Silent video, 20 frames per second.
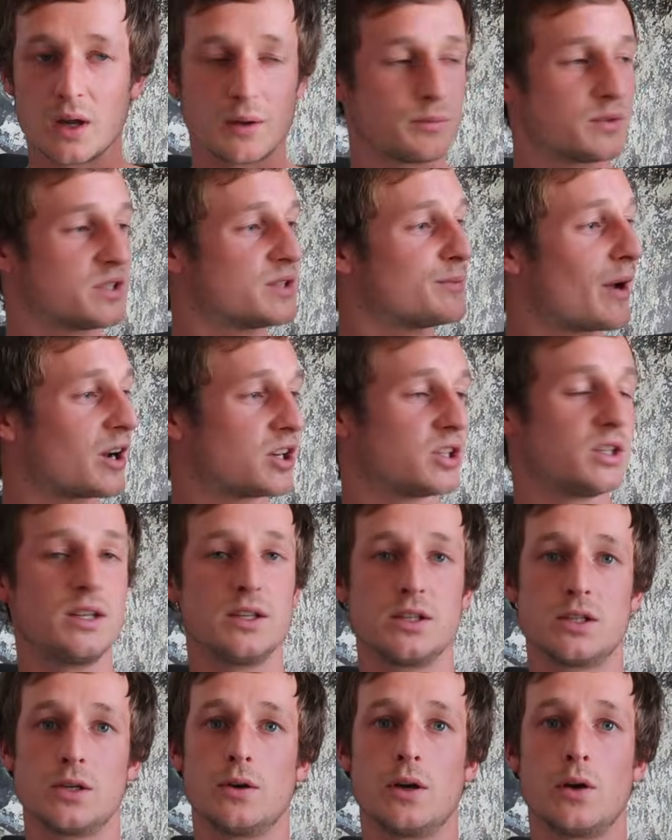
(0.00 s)
I smashed
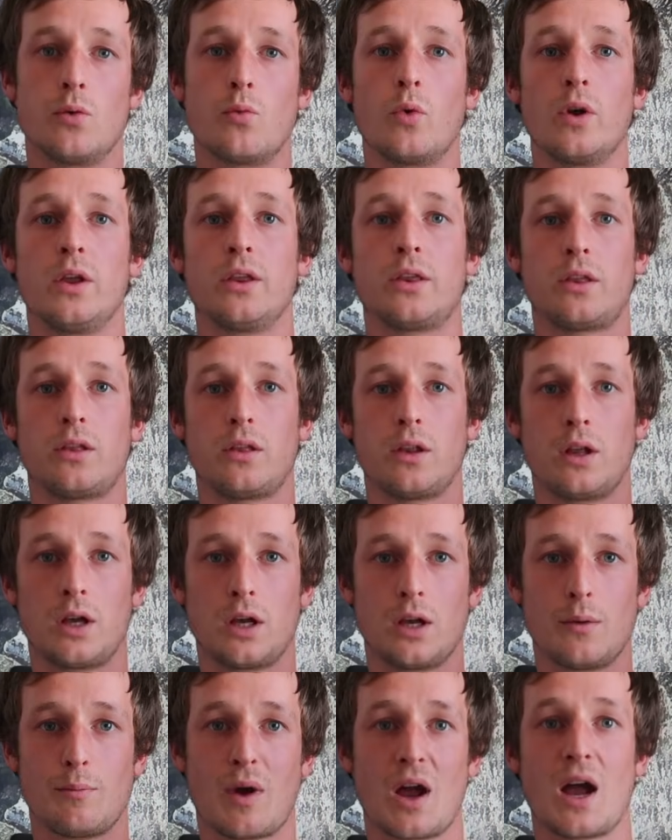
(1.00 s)
into it with
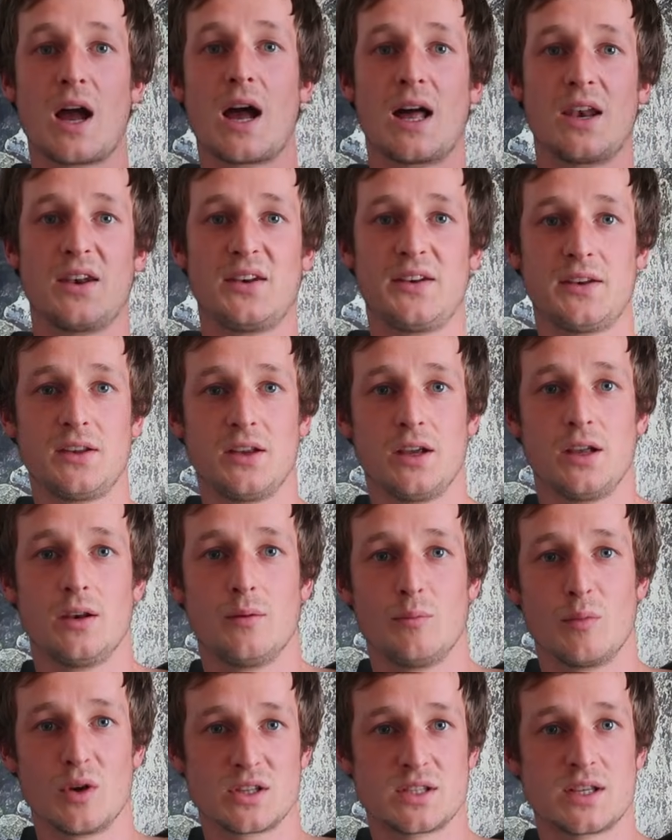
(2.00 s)
my hand
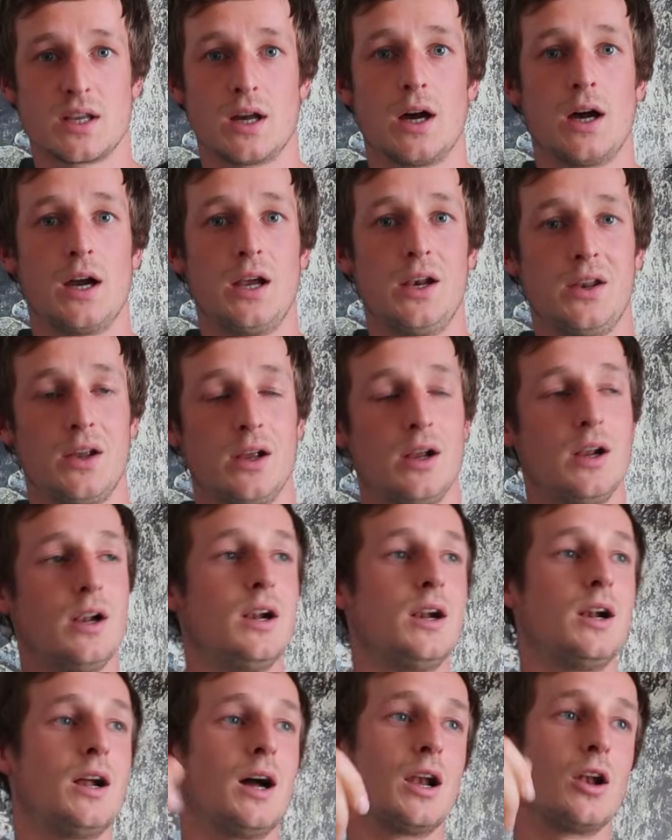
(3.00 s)
and my side.
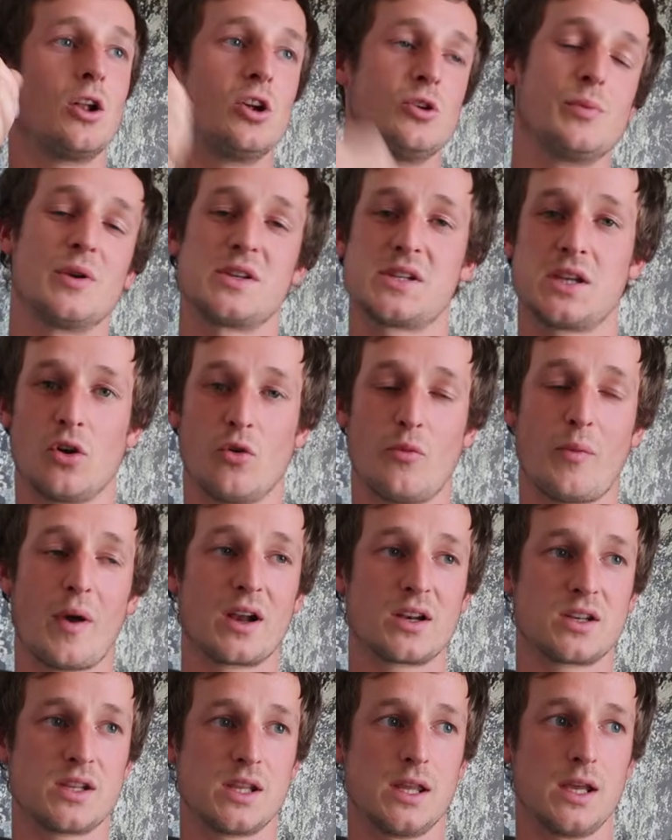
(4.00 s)
I lowered myself
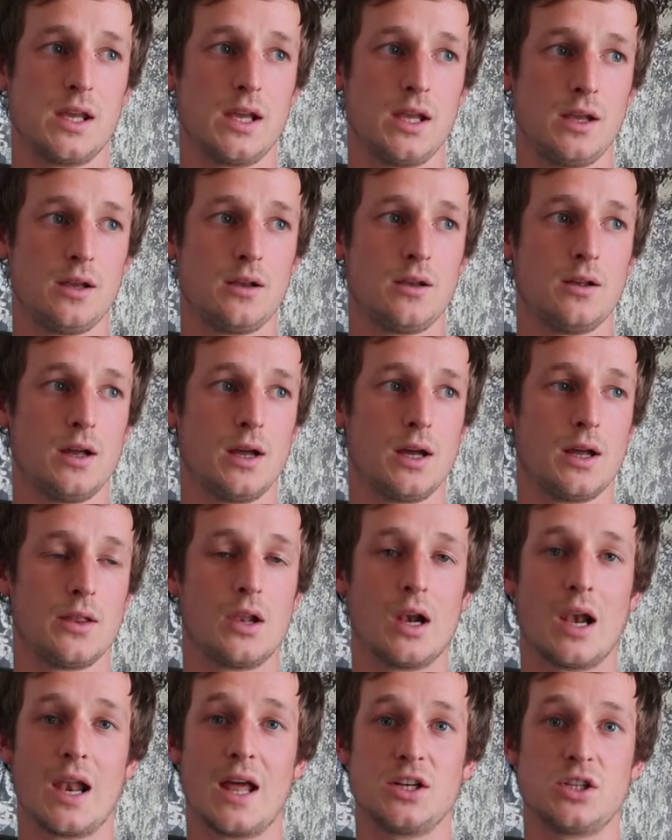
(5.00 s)
back to the
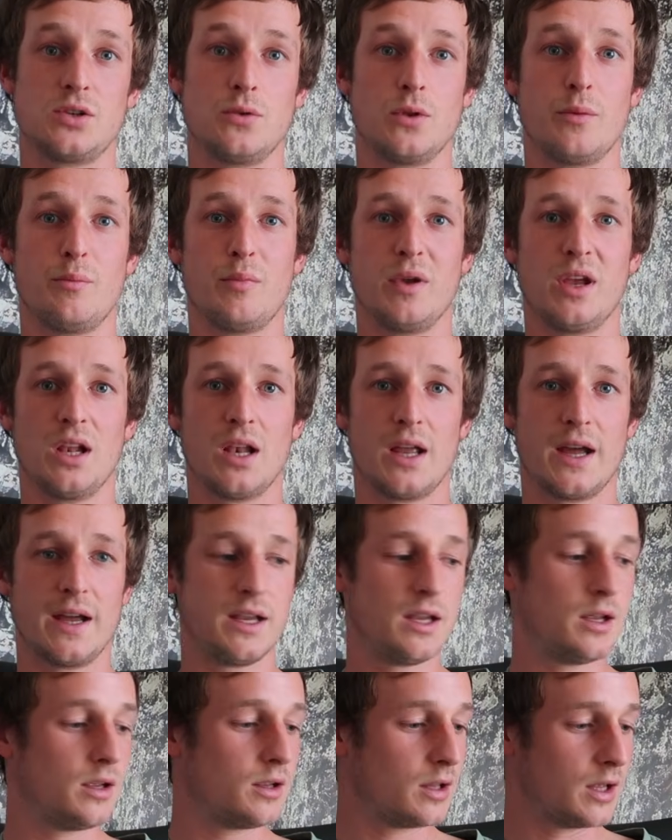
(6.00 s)
ledge with the
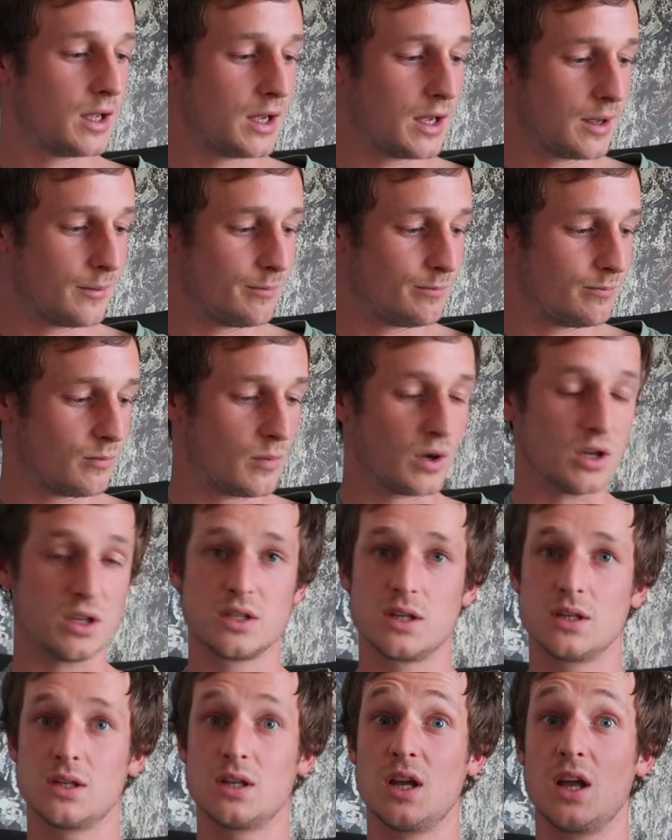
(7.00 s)
belay,
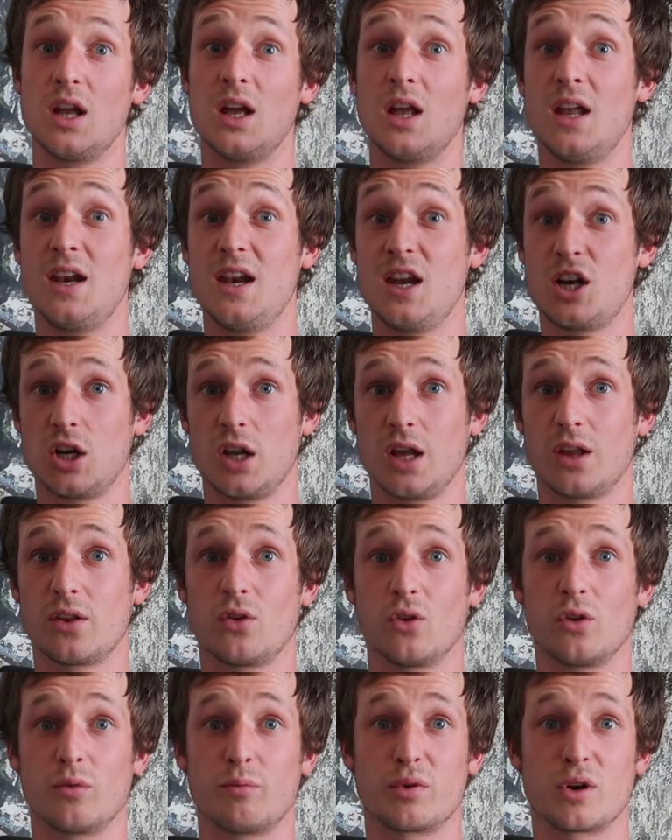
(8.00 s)
but initially I
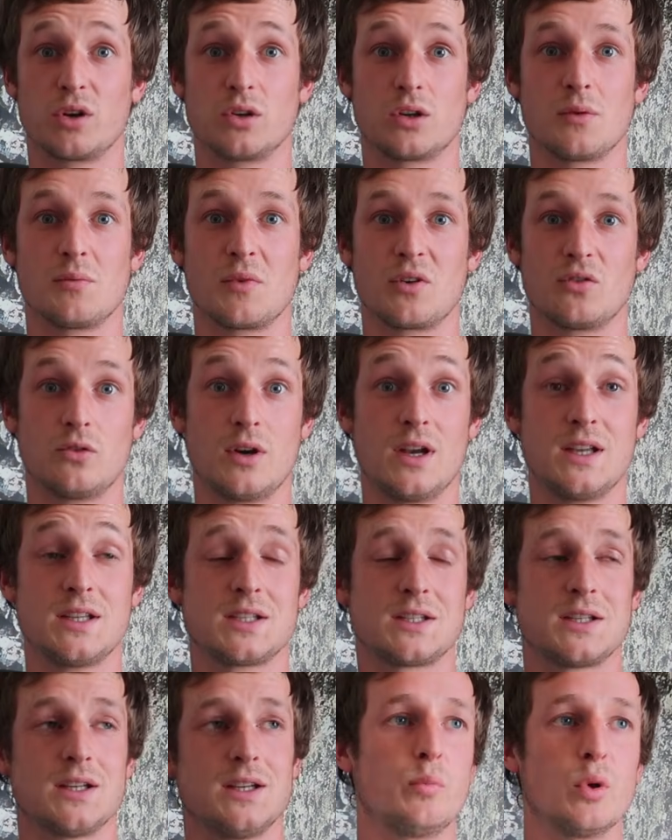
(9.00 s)
thought I'd broken my
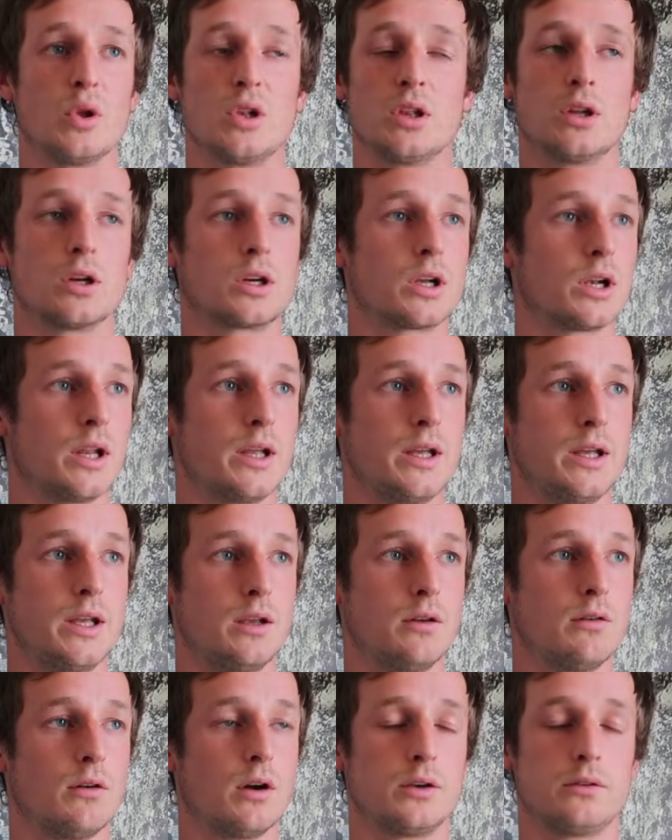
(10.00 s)
wrist, but luckily